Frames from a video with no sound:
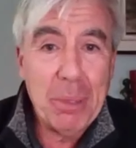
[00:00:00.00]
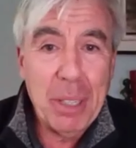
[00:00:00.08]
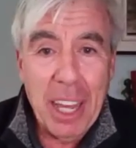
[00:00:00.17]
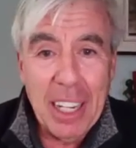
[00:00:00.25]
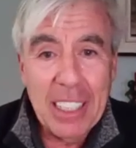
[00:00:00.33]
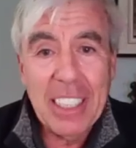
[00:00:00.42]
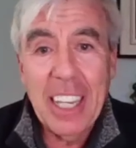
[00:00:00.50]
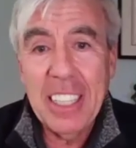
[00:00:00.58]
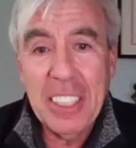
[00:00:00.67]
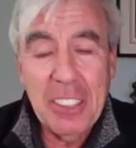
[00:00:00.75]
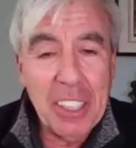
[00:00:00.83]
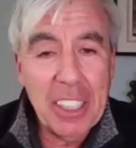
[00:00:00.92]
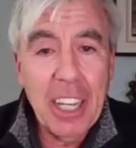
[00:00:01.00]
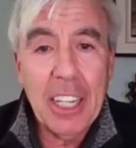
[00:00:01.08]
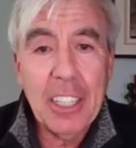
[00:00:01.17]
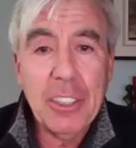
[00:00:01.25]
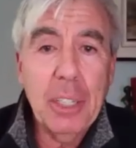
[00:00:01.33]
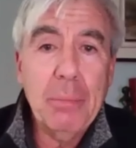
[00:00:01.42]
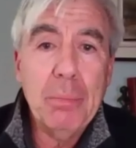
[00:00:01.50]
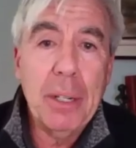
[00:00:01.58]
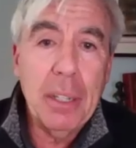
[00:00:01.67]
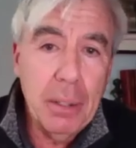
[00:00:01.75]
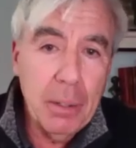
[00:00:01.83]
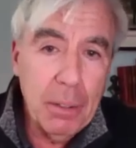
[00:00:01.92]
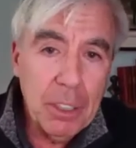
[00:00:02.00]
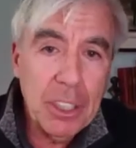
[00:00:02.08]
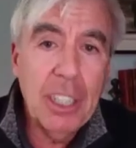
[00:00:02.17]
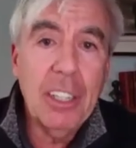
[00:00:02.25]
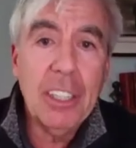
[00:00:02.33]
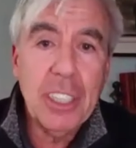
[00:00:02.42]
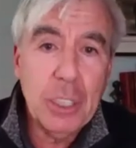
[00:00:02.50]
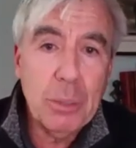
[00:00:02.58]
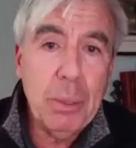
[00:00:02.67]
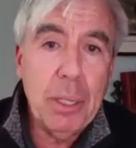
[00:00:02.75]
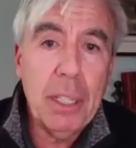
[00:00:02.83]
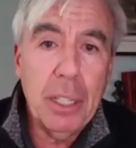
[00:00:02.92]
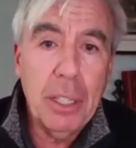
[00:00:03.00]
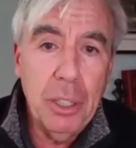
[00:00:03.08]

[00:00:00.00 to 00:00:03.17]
Beyonce doing country, but seriously speaking,